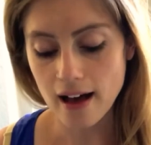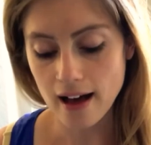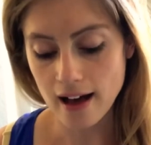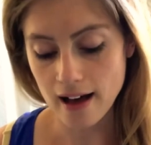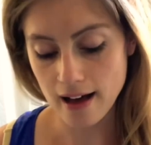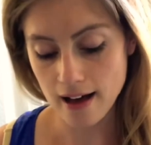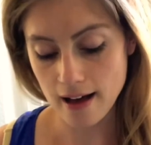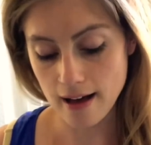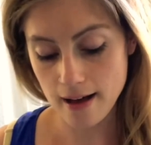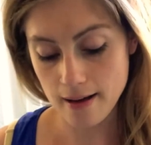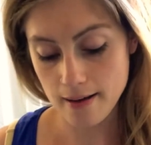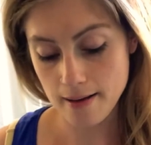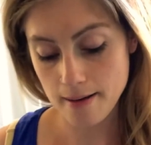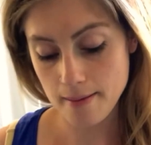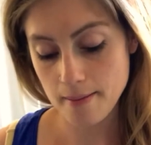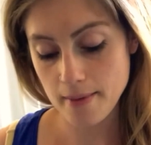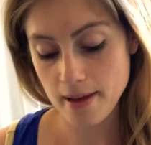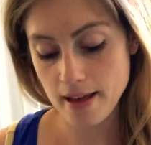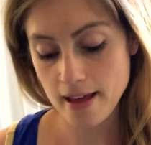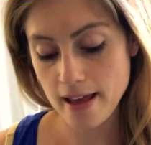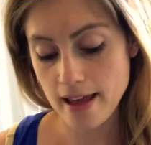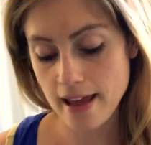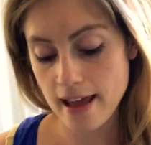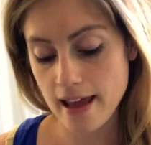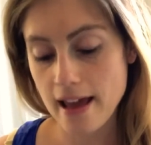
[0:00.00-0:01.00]

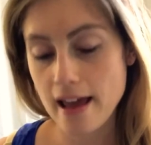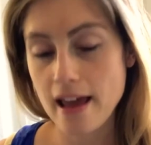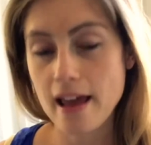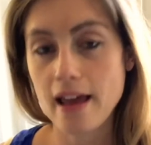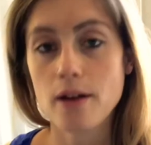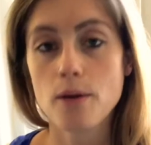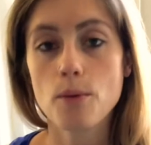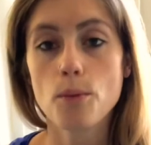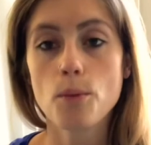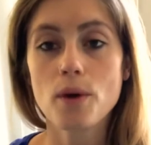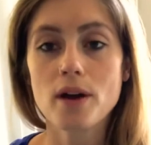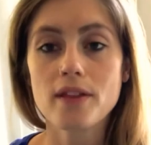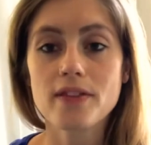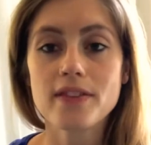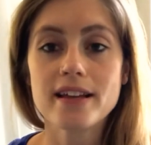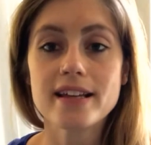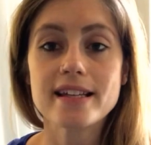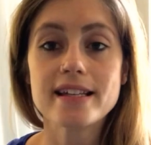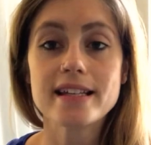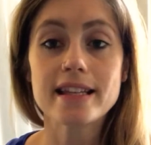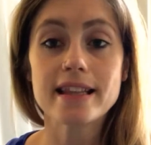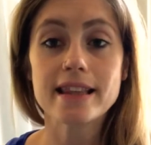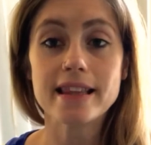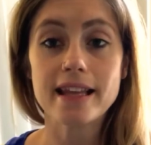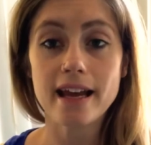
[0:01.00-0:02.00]
And what they
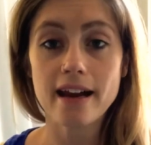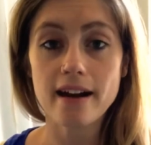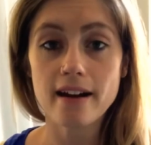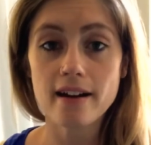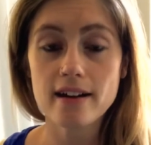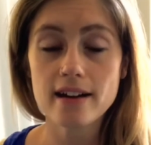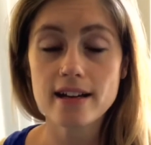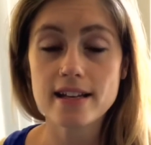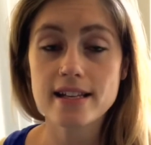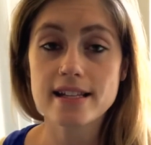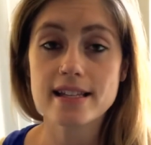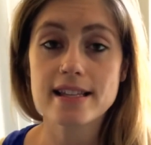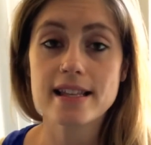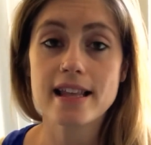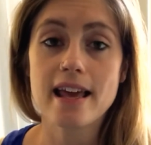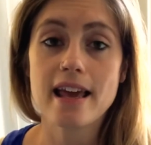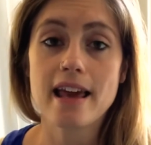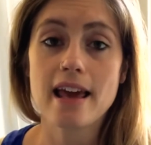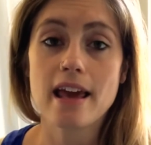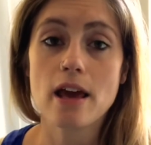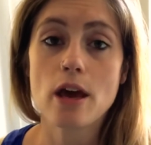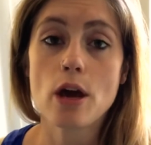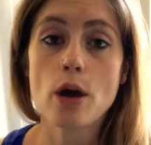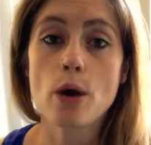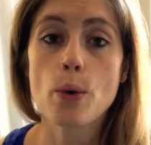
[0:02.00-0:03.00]
did there is
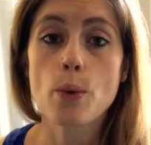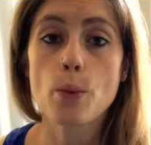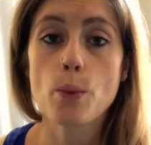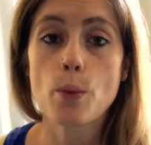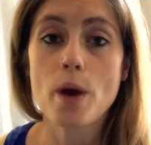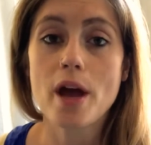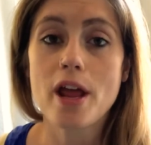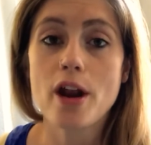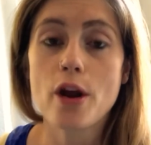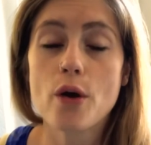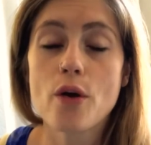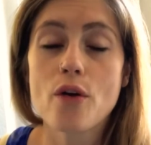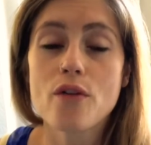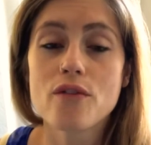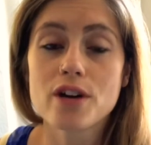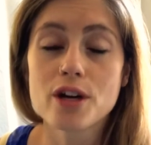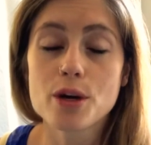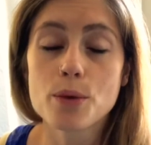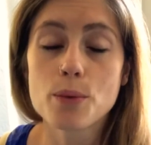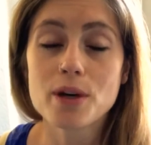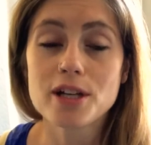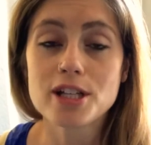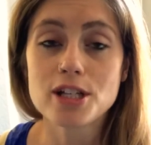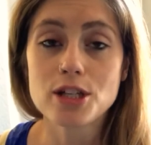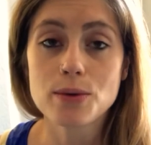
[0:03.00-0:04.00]
they went
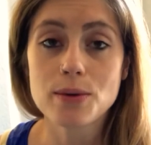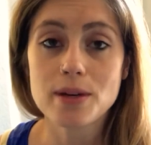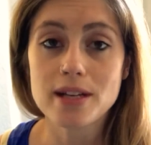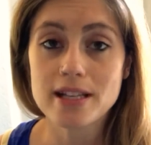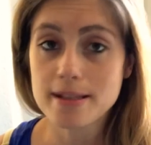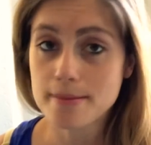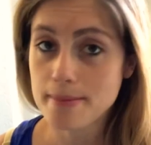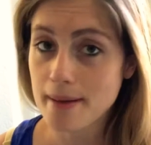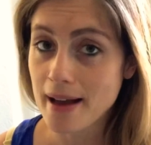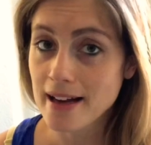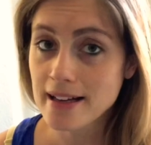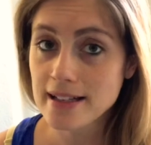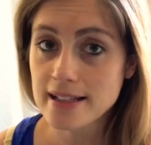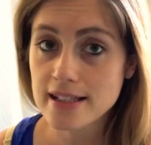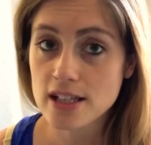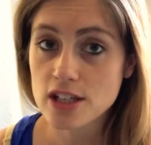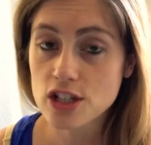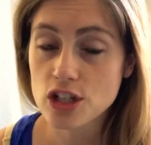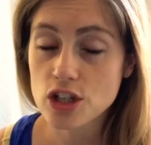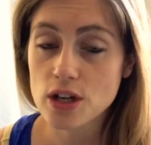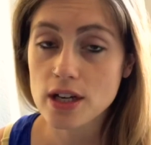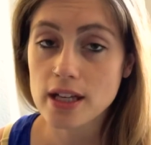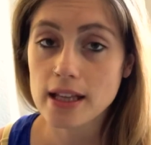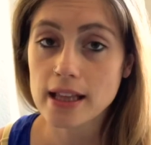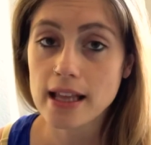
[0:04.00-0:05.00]
over what to expect
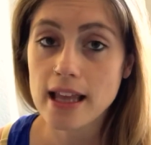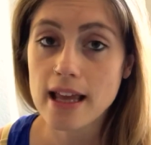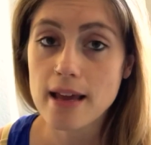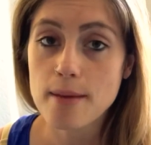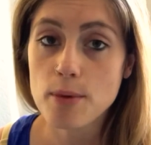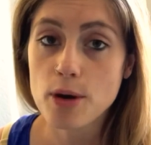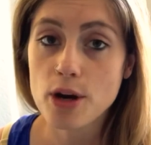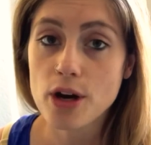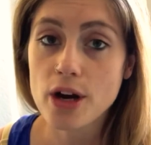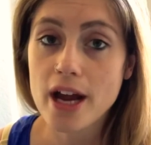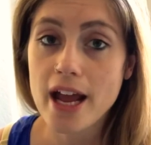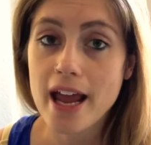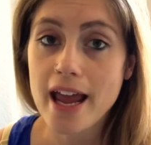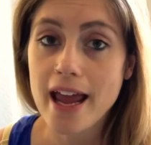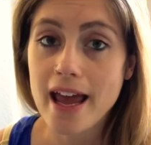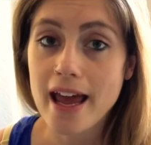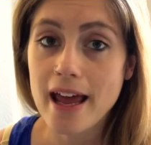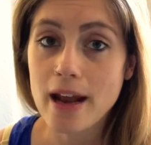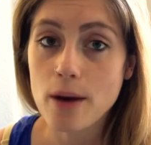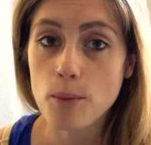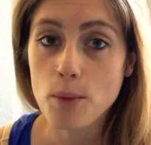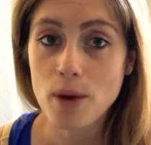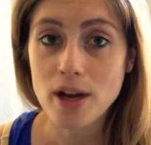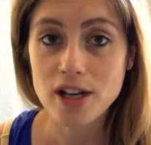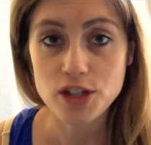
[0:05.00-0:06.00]
during labor
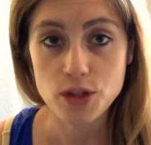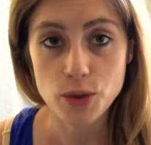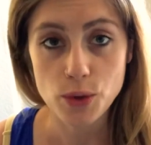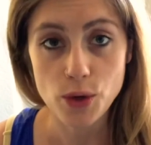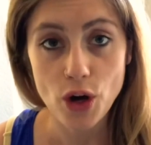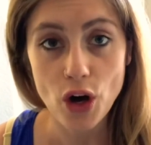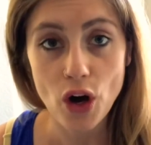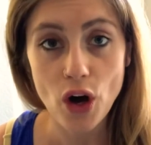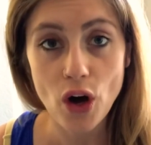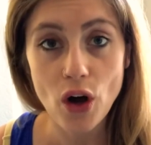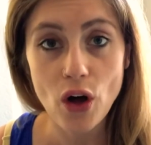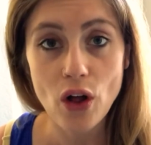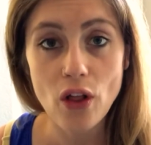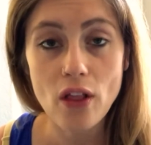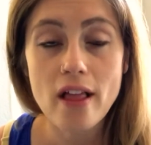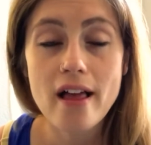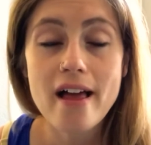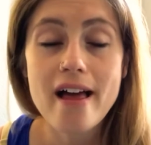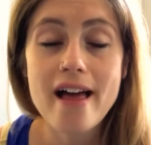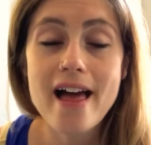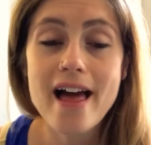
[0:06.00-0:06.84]
and when to call.